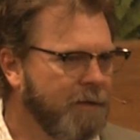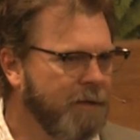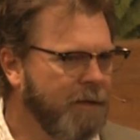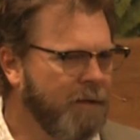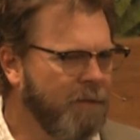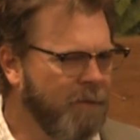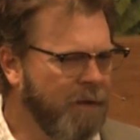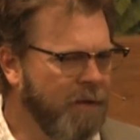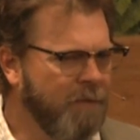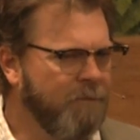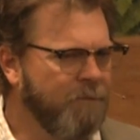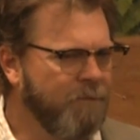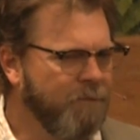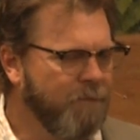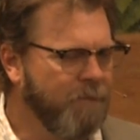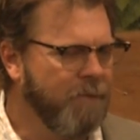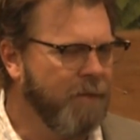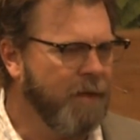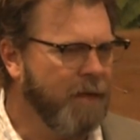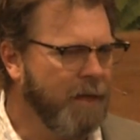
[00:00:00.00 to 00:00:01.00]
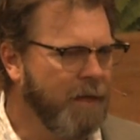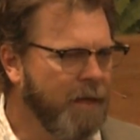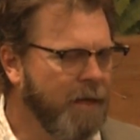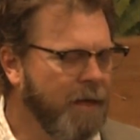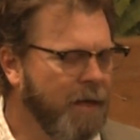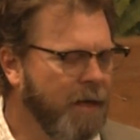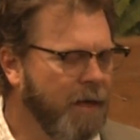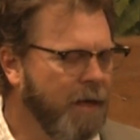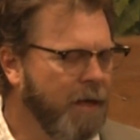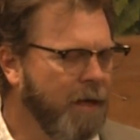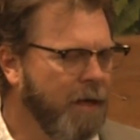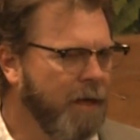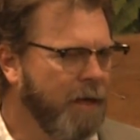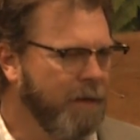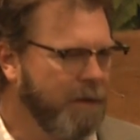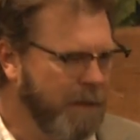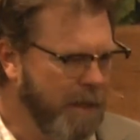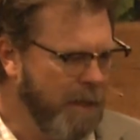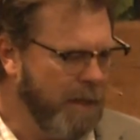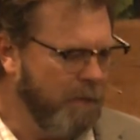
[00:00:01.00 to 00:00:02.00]
Amen? Amen.
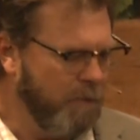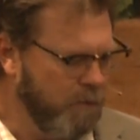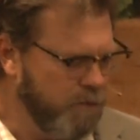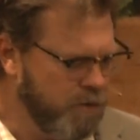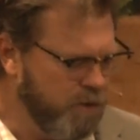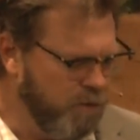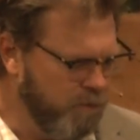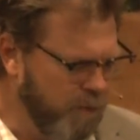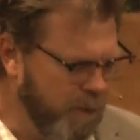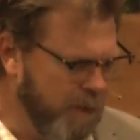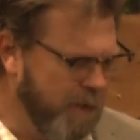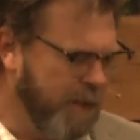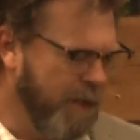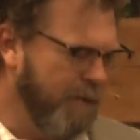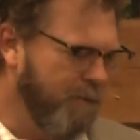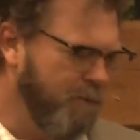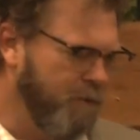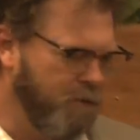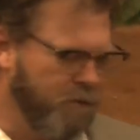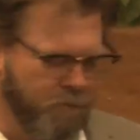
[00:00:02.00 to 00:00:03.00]
Kelly, why don't you read that real